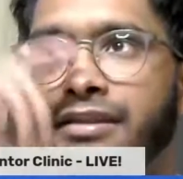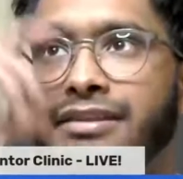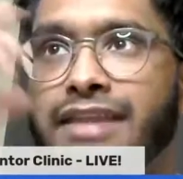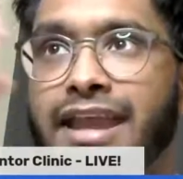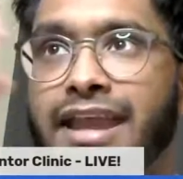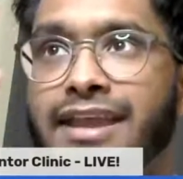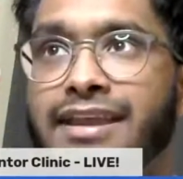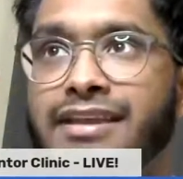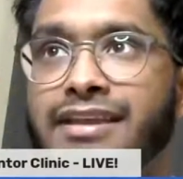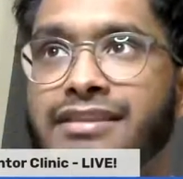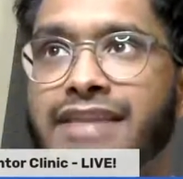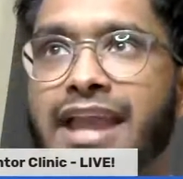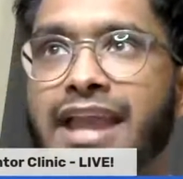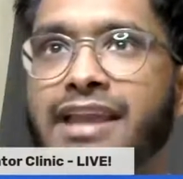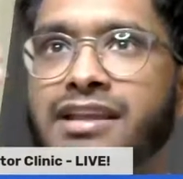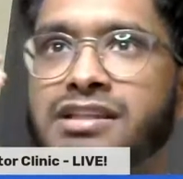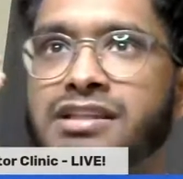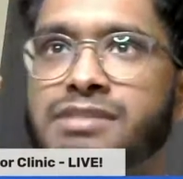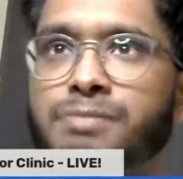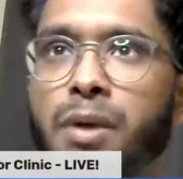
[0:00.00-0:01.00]

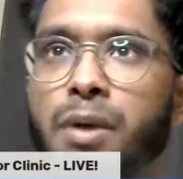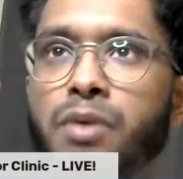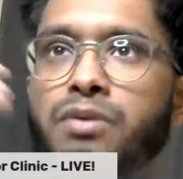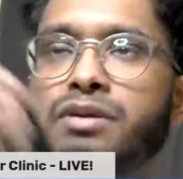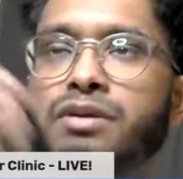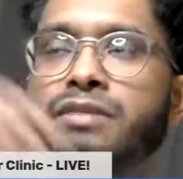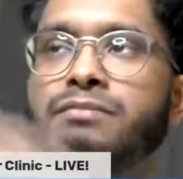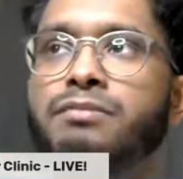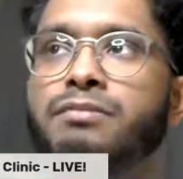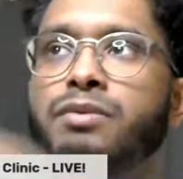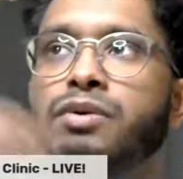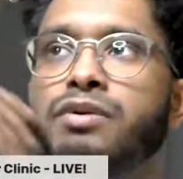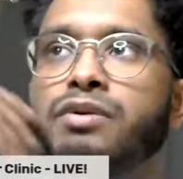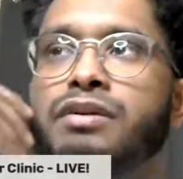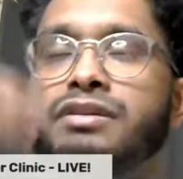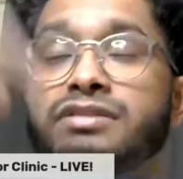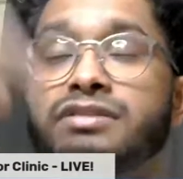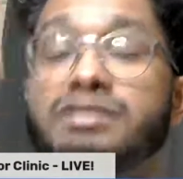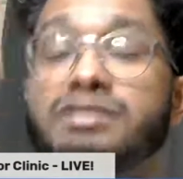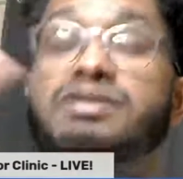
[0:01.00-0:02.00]
they spoke
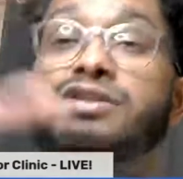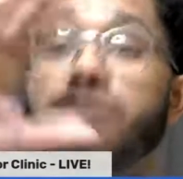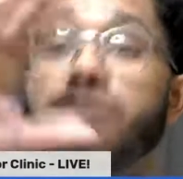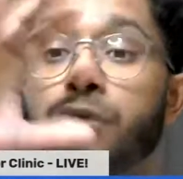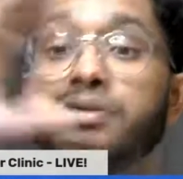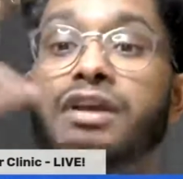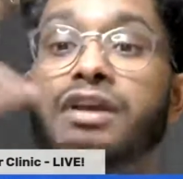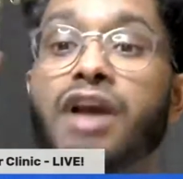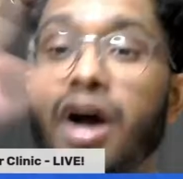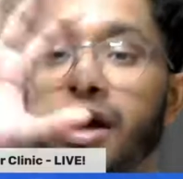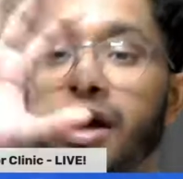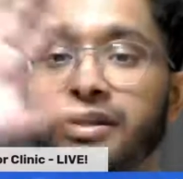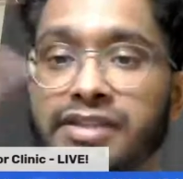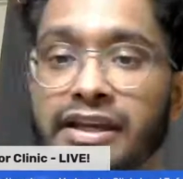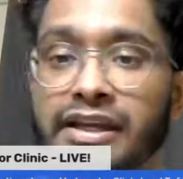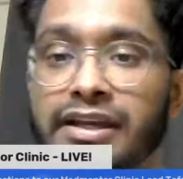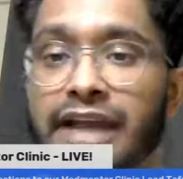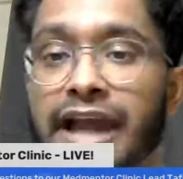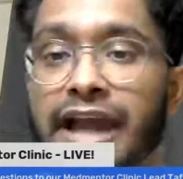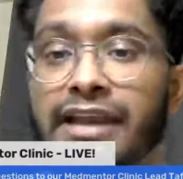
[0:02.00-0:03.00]
more, so the
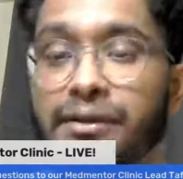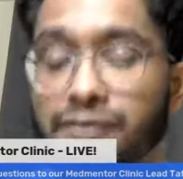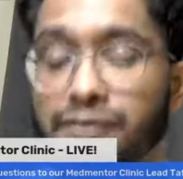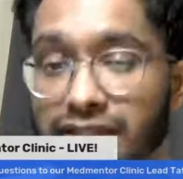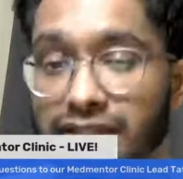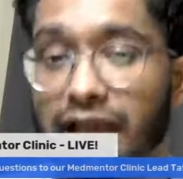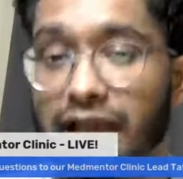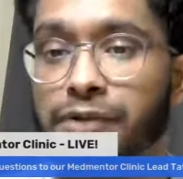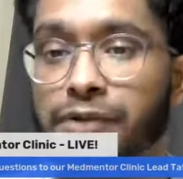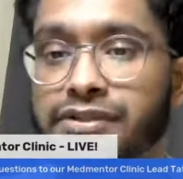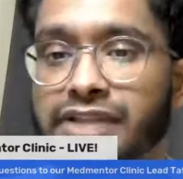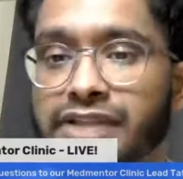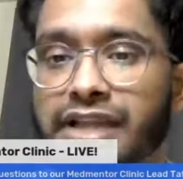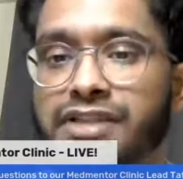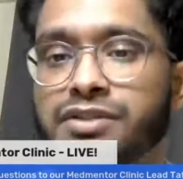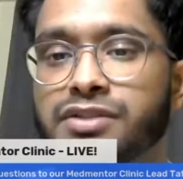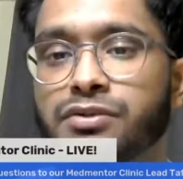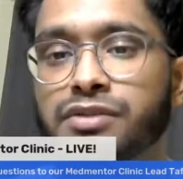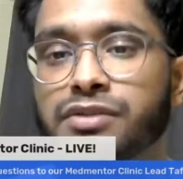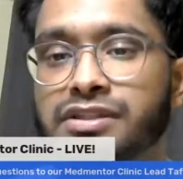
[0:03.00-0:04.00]
Guardian, and it was the health
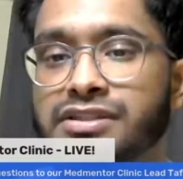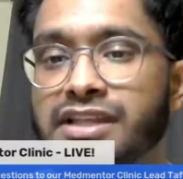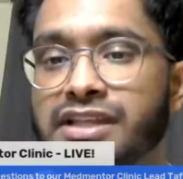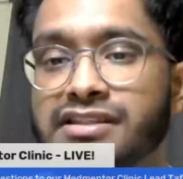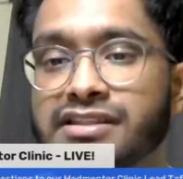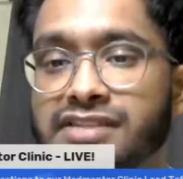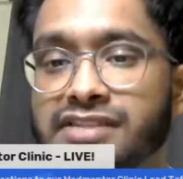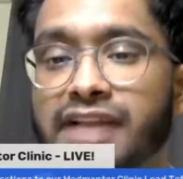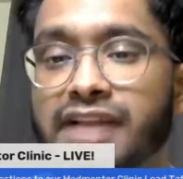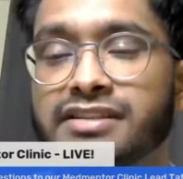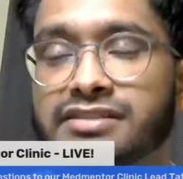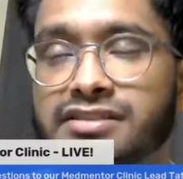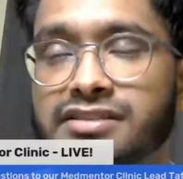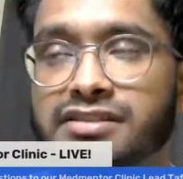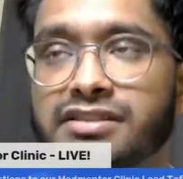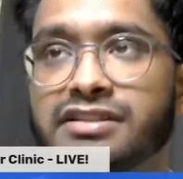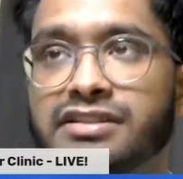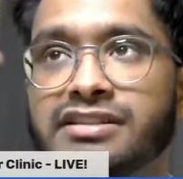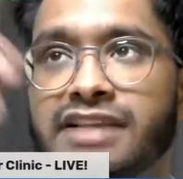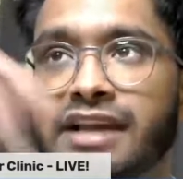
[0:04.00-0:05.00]
section or the
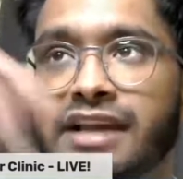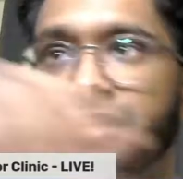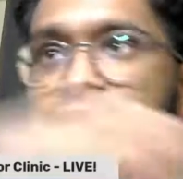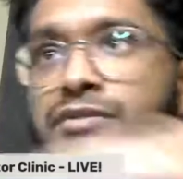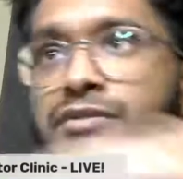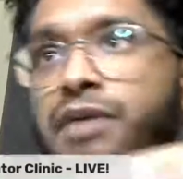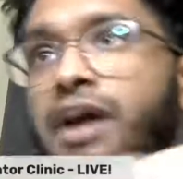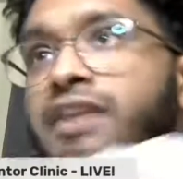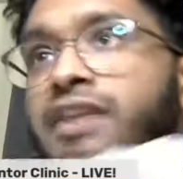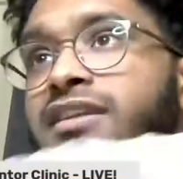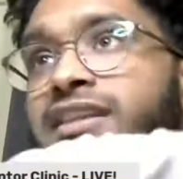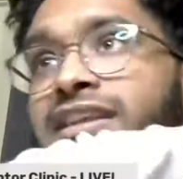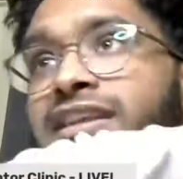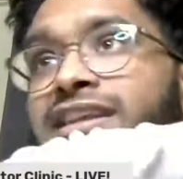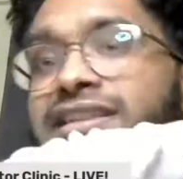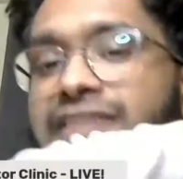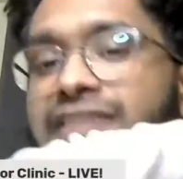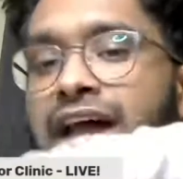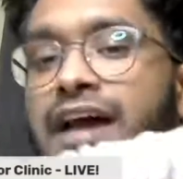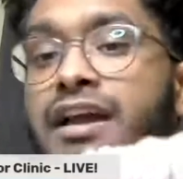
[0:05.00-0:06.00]
science section
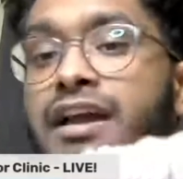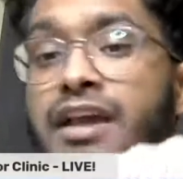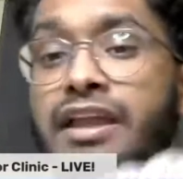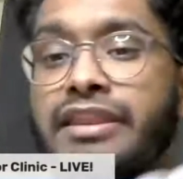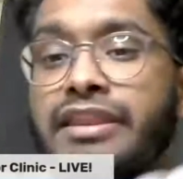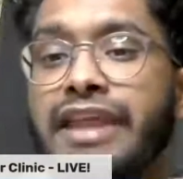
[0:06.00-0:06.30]
underneath that.